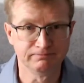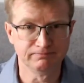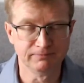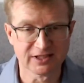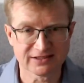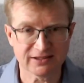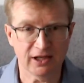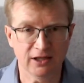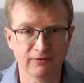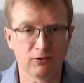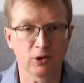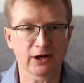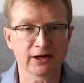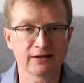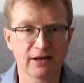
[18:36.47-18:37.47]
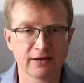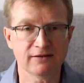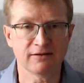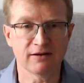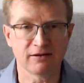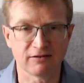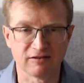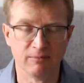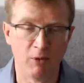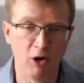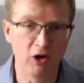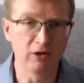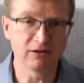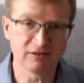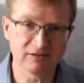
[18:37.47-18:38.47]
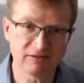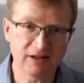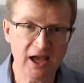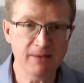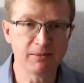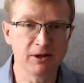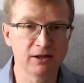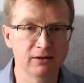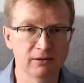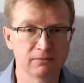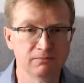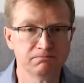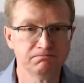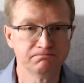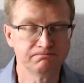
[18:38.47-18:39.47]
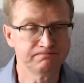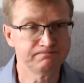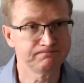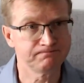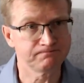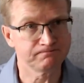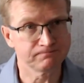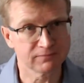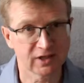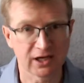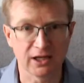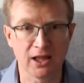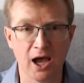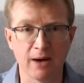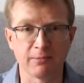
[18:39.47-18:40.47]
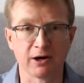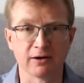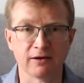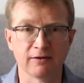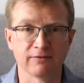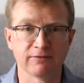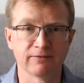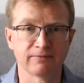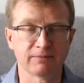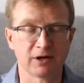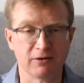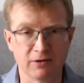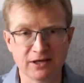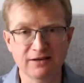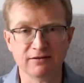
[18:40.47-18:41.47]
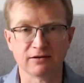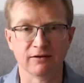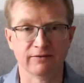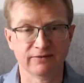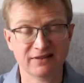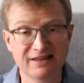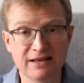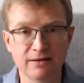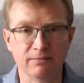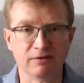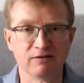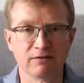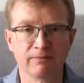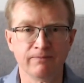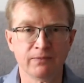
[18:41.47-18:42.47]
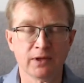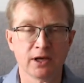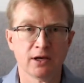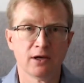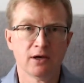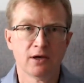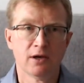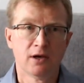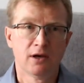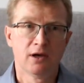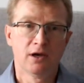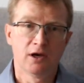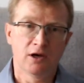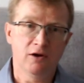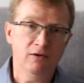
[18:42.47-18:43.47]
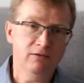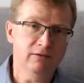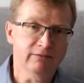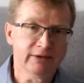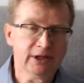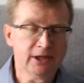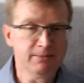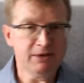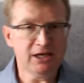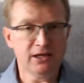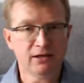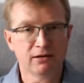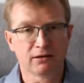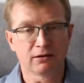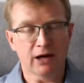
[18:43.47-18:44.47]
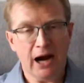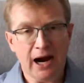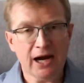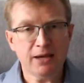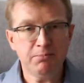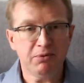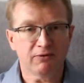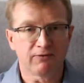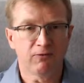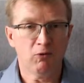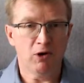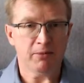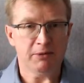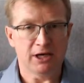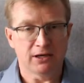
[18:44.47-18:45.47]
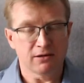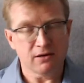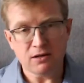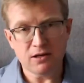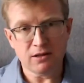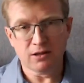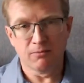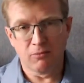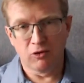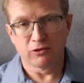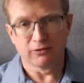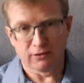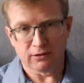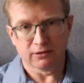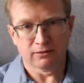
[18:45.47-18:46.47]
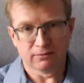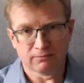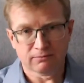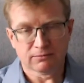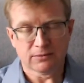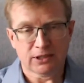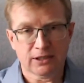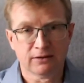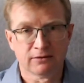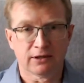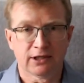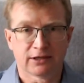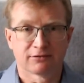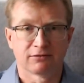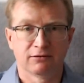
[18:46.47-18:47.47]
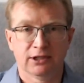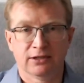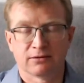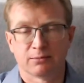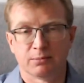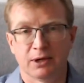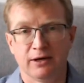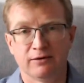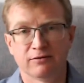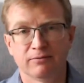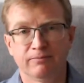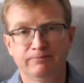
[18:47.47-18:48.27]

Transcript: self-organizing, small, stable, collaborative, cohesive teams could really be high-performing in the modern intellectual enterprise.